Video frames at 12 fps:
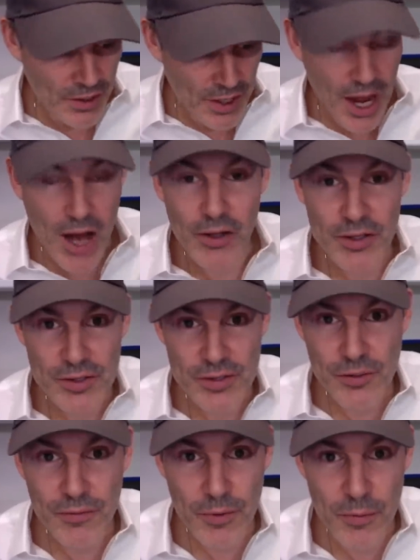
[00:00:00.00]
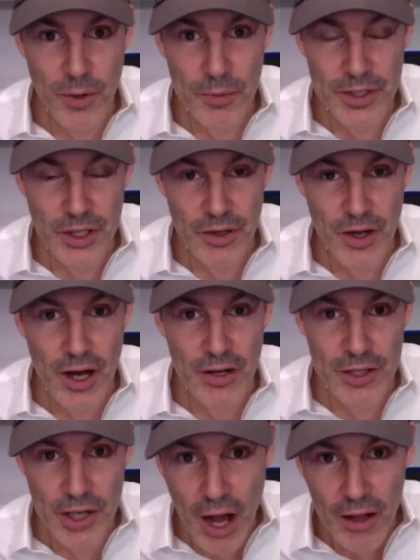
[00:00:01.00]
Now let's assume for a moment that you're not
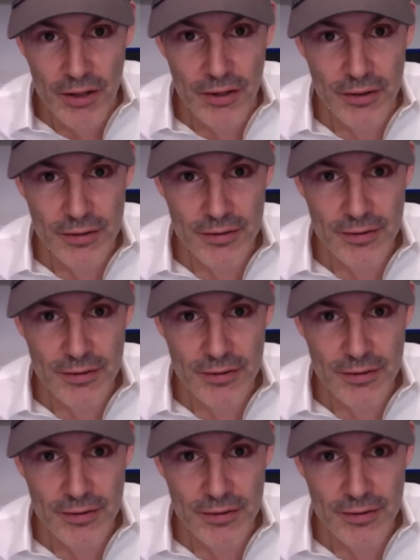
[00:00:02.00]
on the dollar.